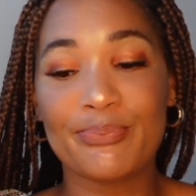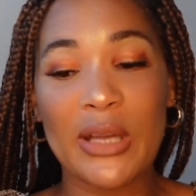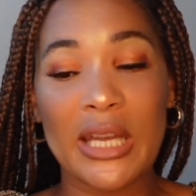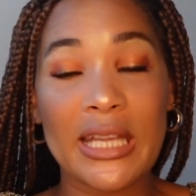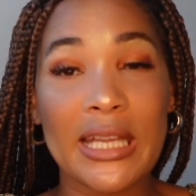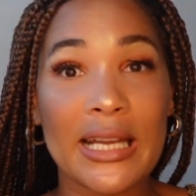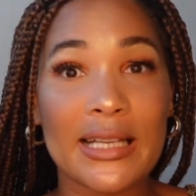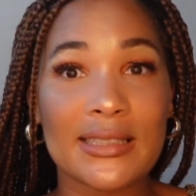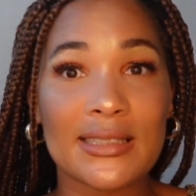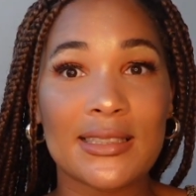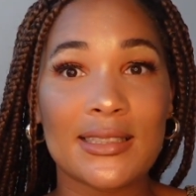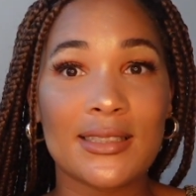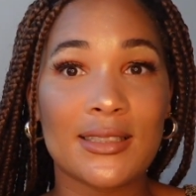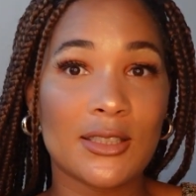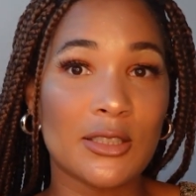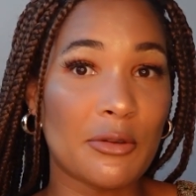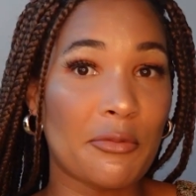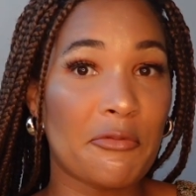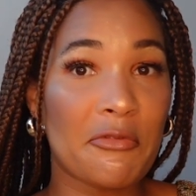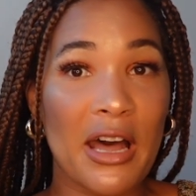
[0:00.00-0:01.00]
yes,
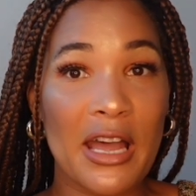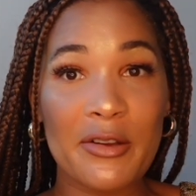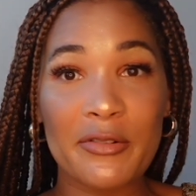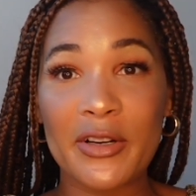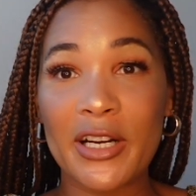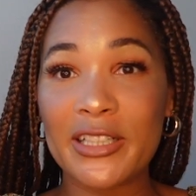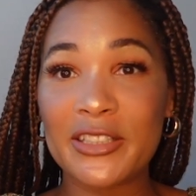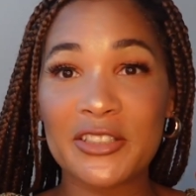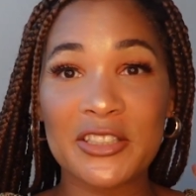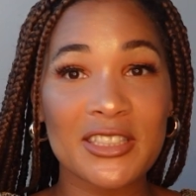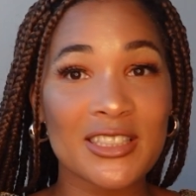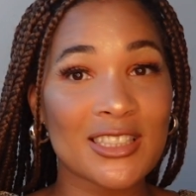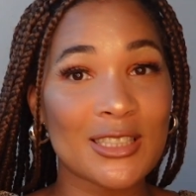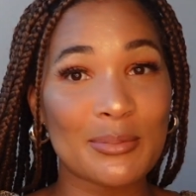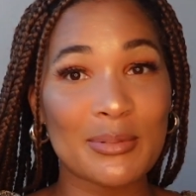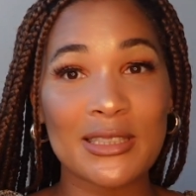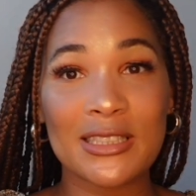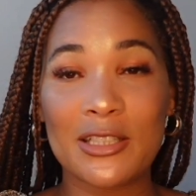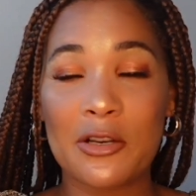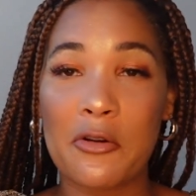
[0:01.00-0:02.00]
500
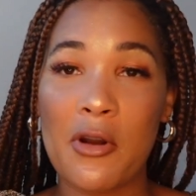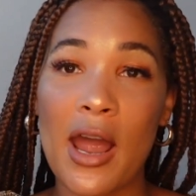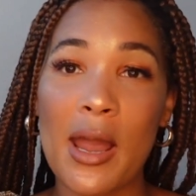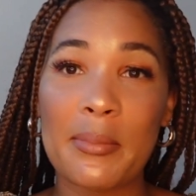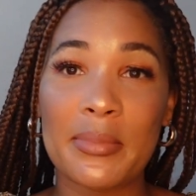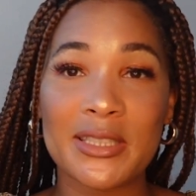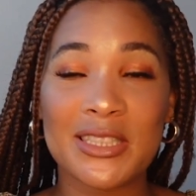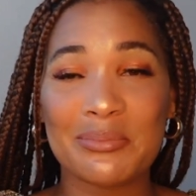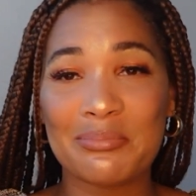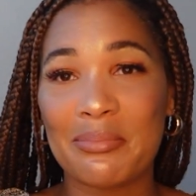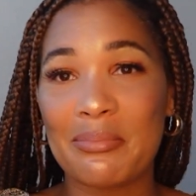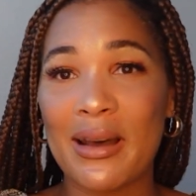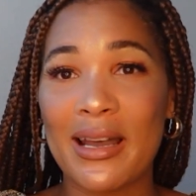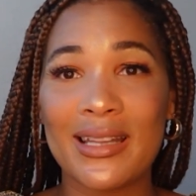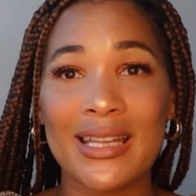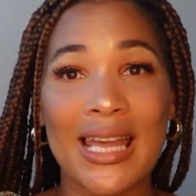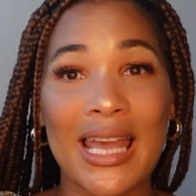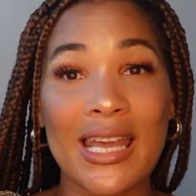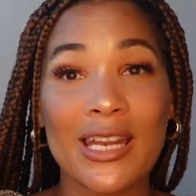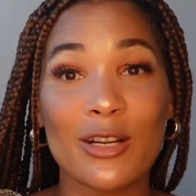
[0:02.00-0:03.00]
subscribers by
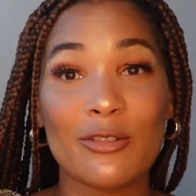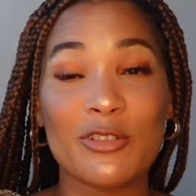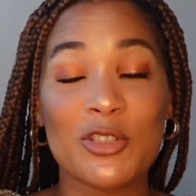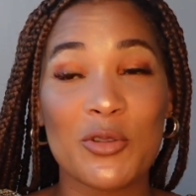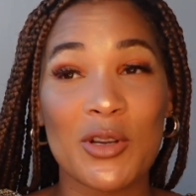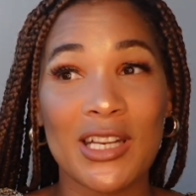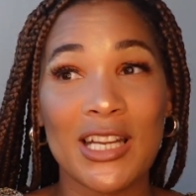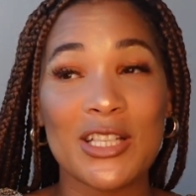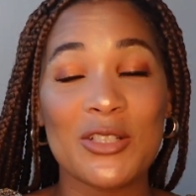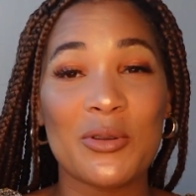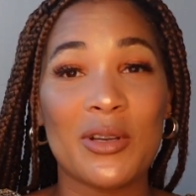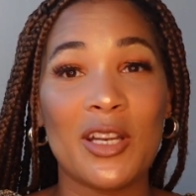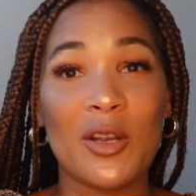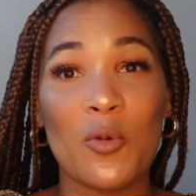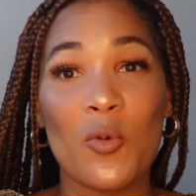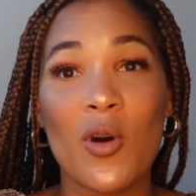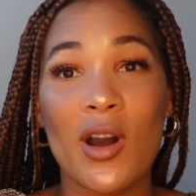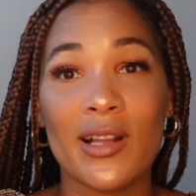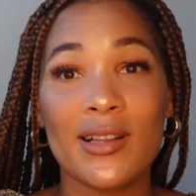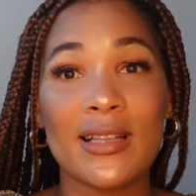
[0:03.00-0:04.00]
the end of
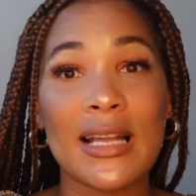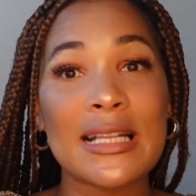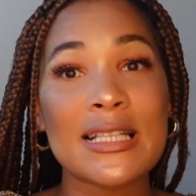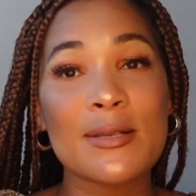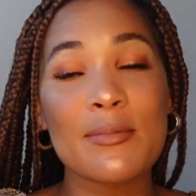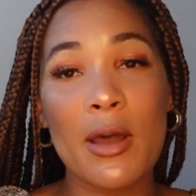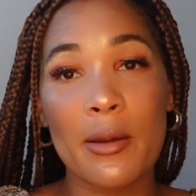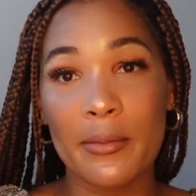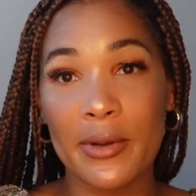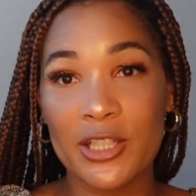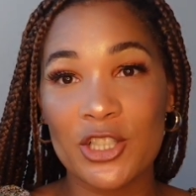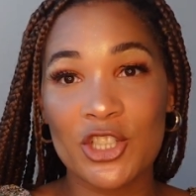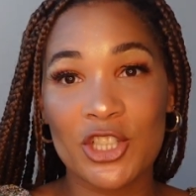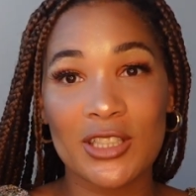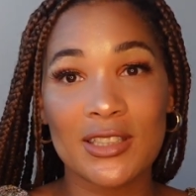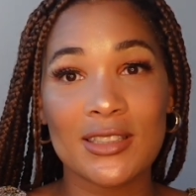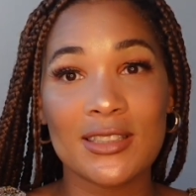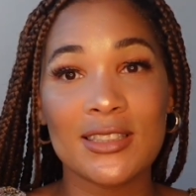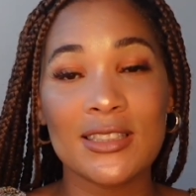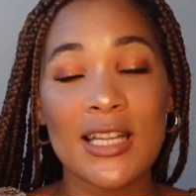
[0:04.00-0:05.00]
2021. That's my
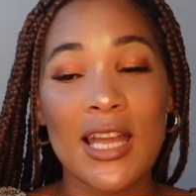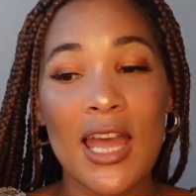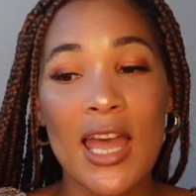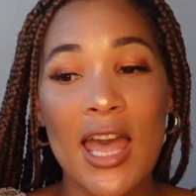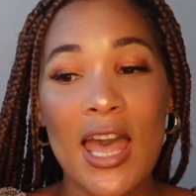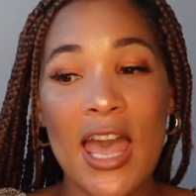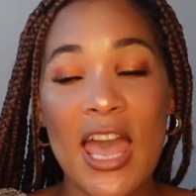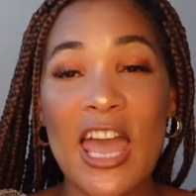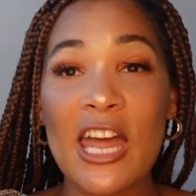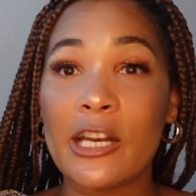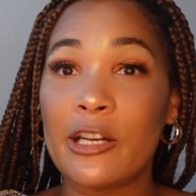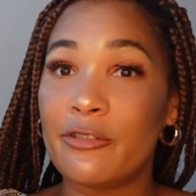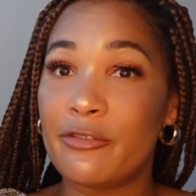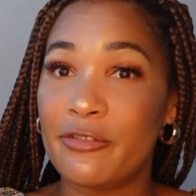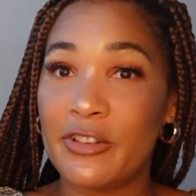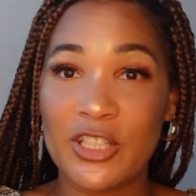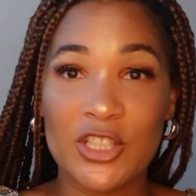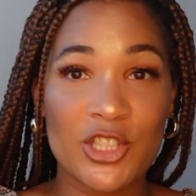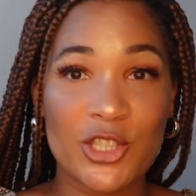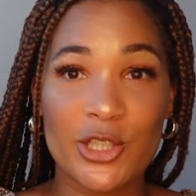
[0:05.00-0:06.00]
mission and
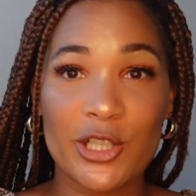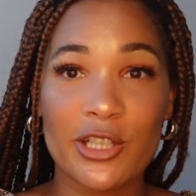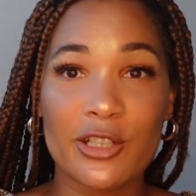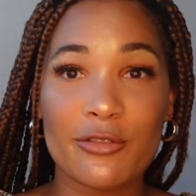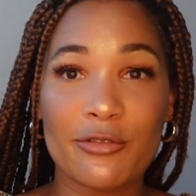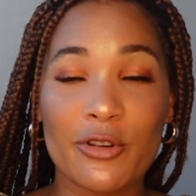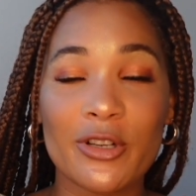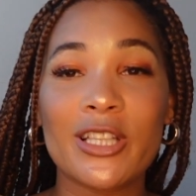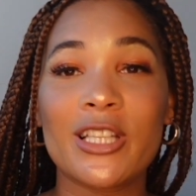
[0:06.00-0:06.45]
vision for